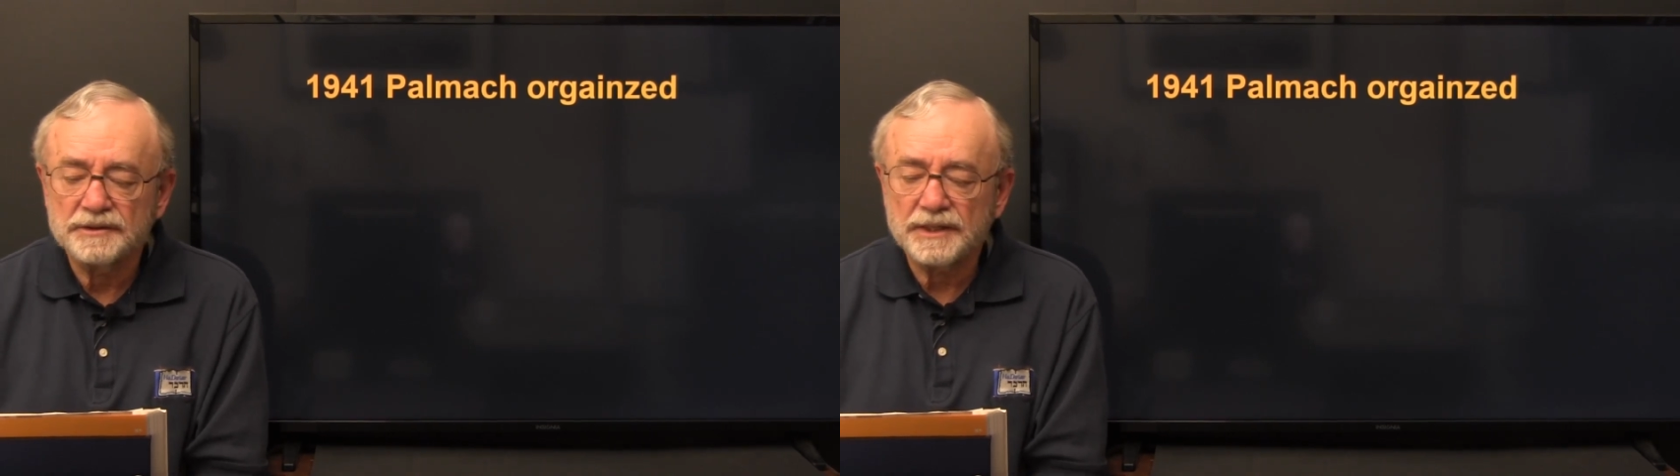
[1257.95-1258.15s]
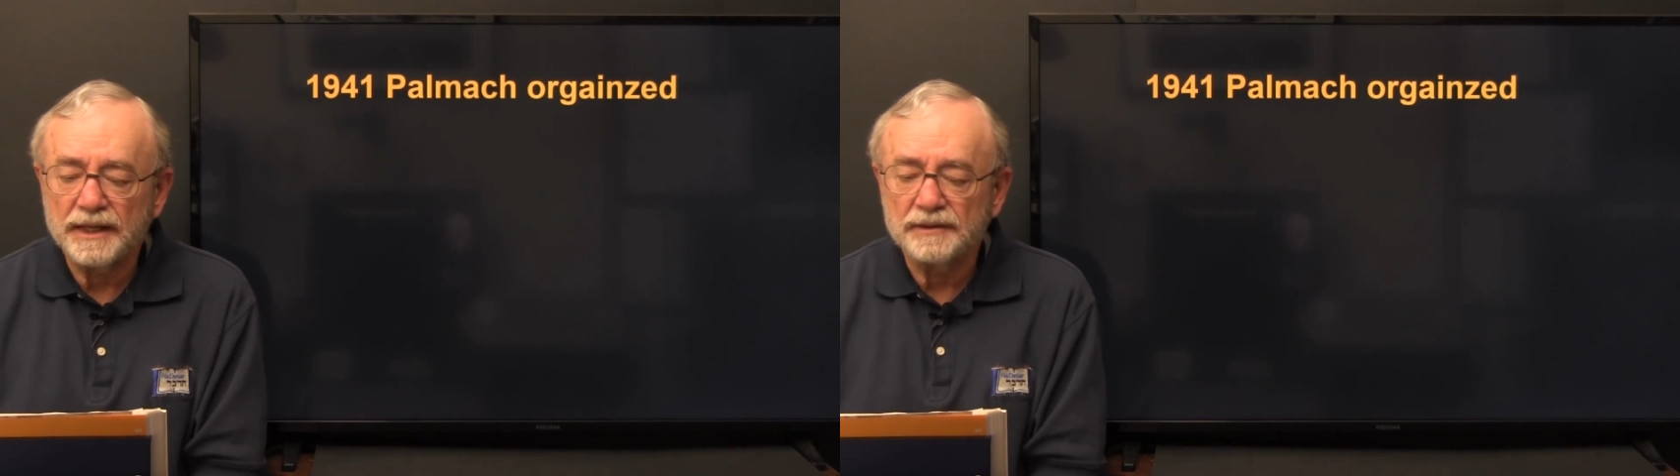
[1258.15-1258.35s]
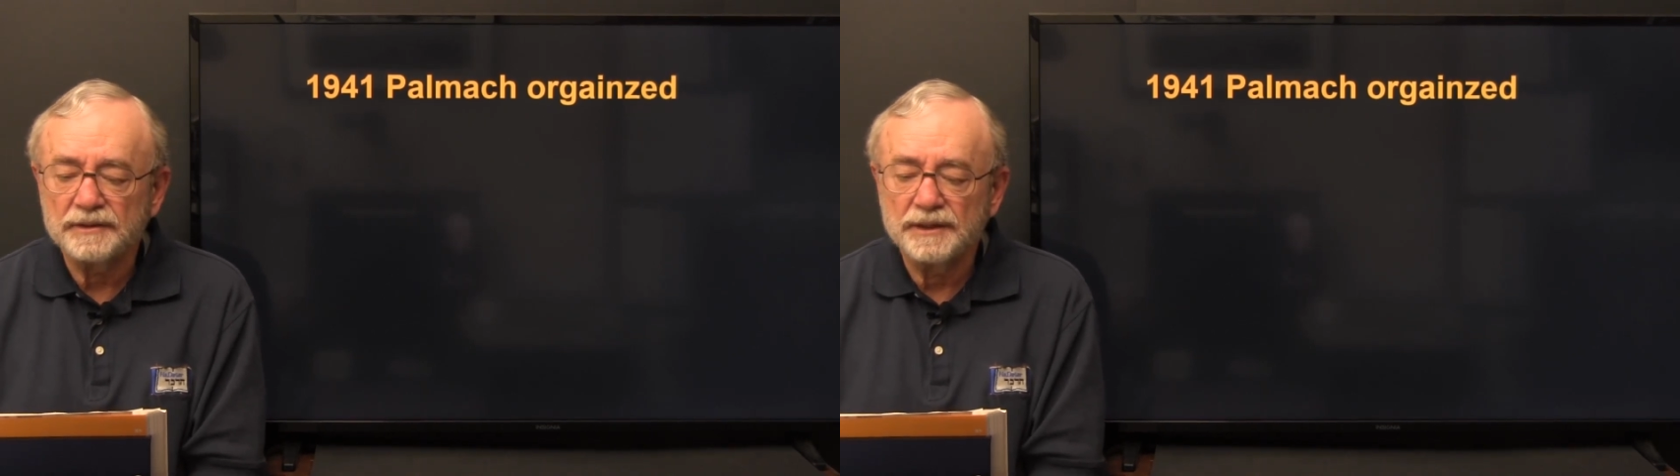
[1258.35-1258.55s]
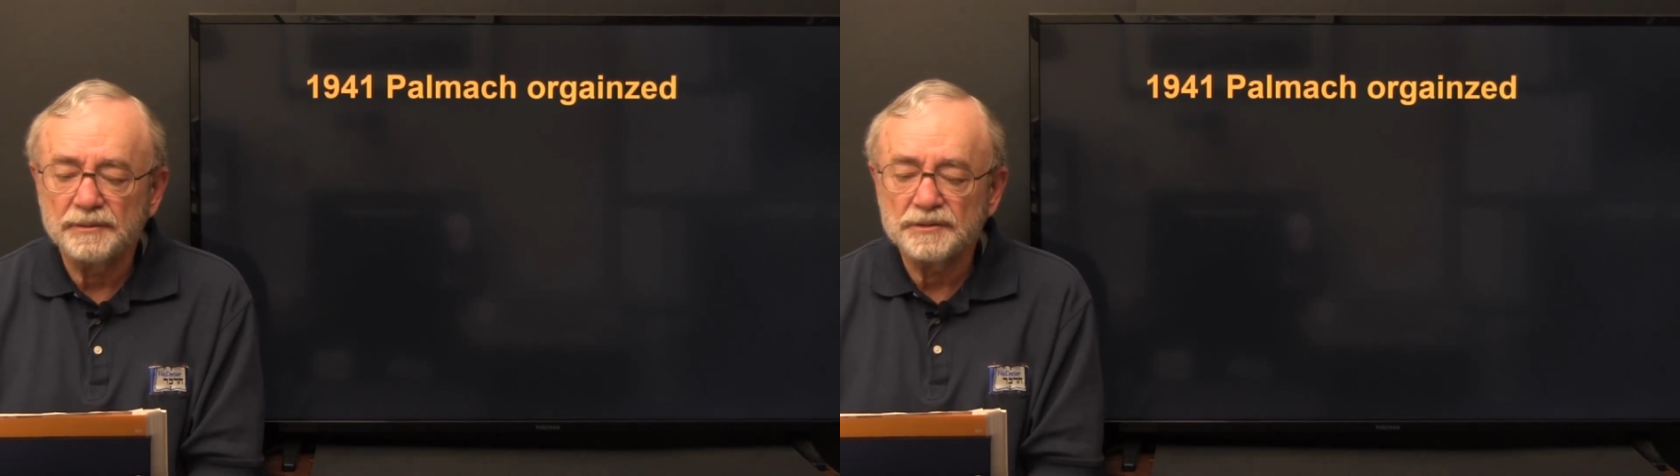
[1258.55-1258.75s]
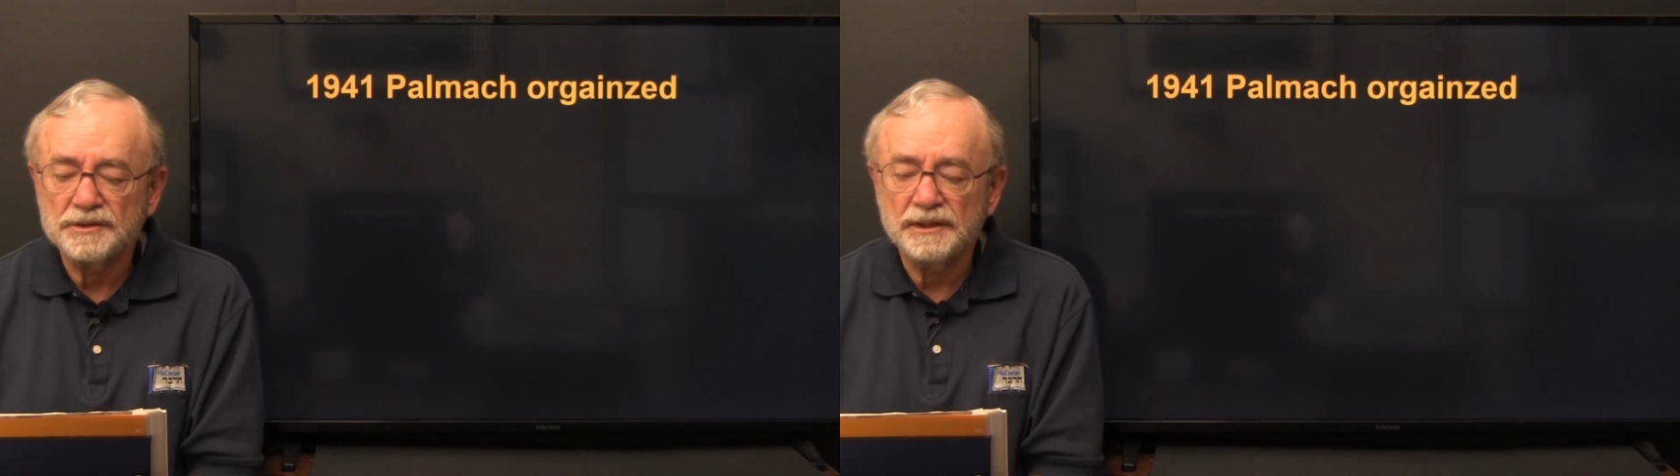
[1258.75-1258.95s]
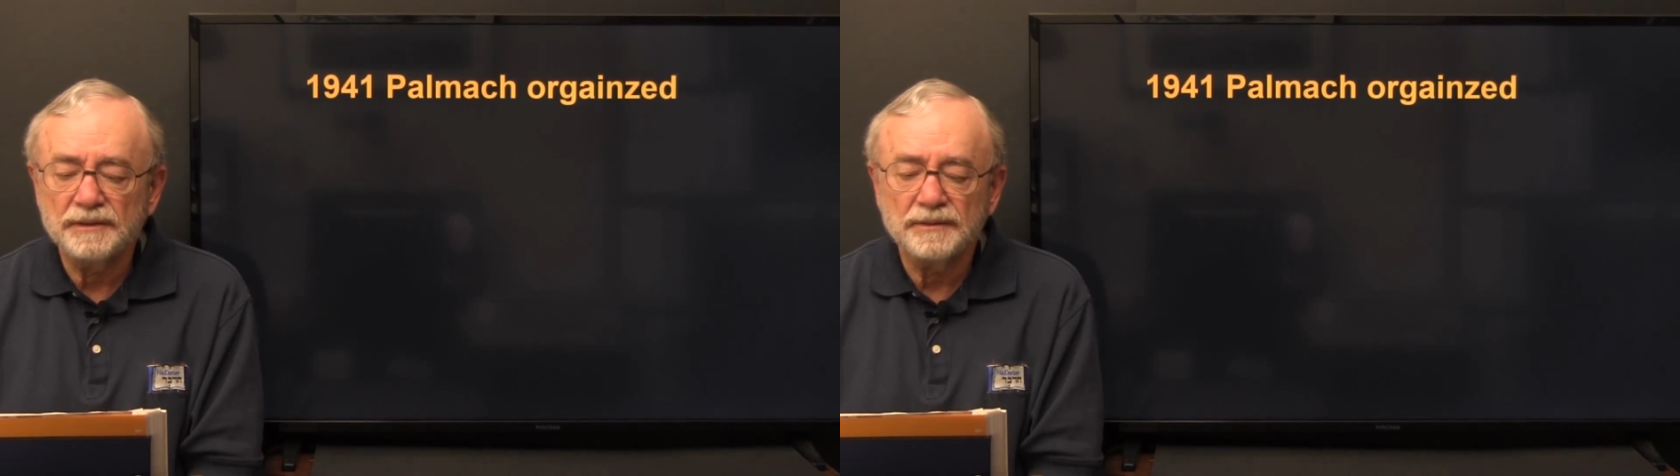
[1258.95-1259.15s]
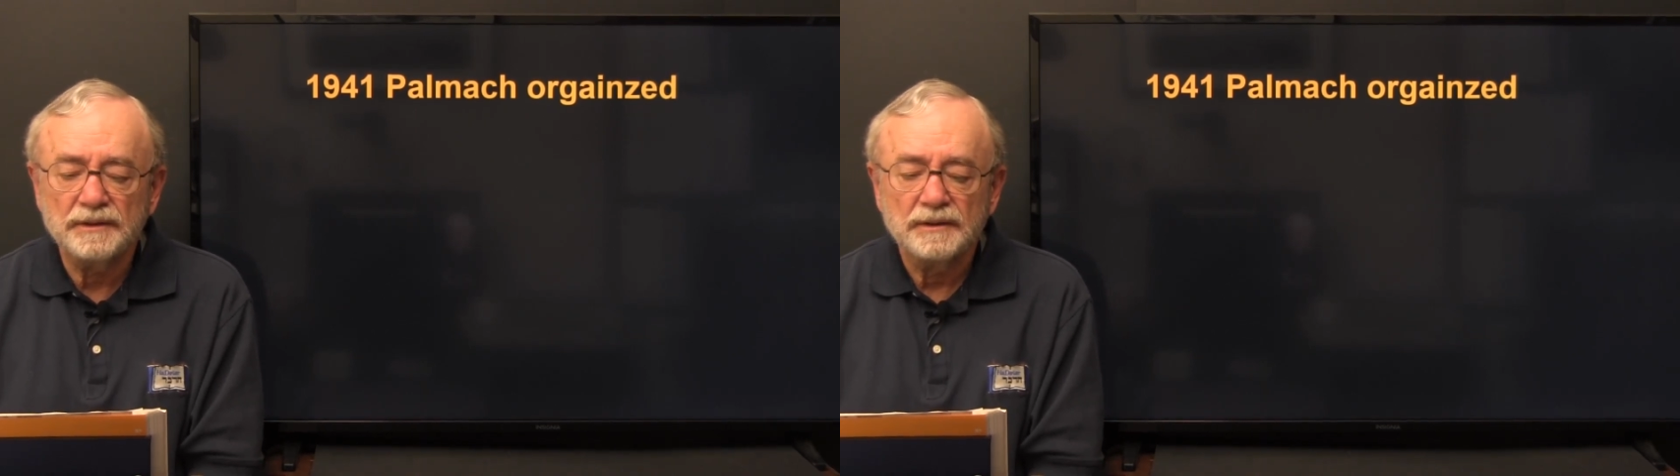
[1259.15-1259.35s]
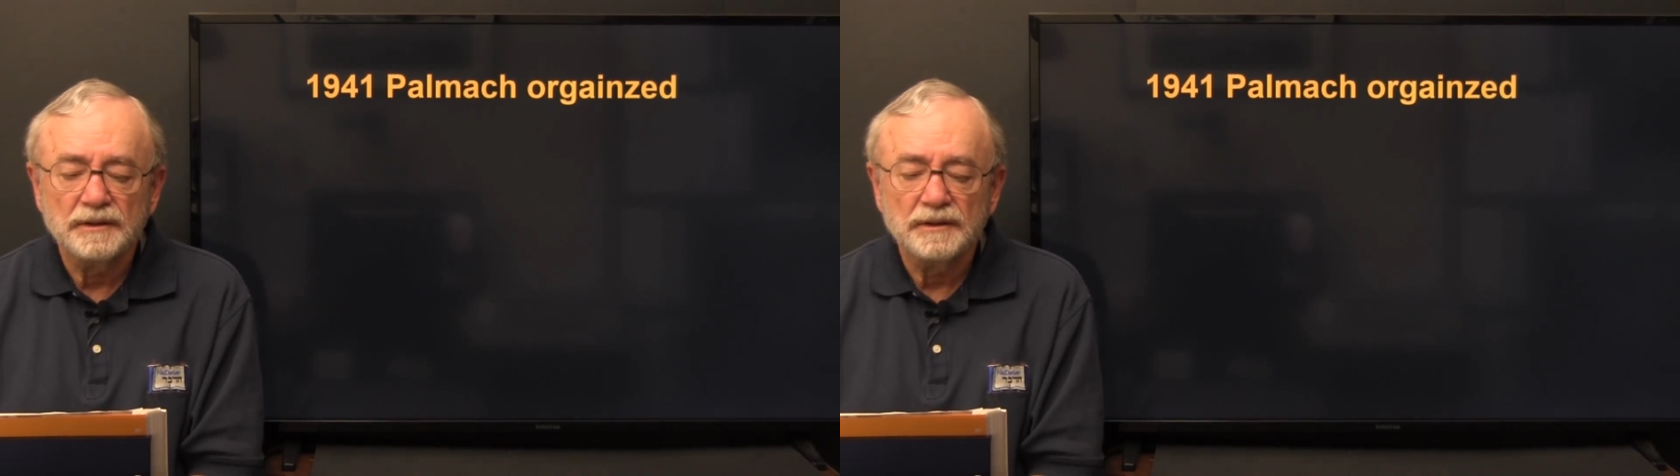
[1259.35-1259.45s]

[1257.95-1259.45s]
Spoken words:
scattered kibbutzim,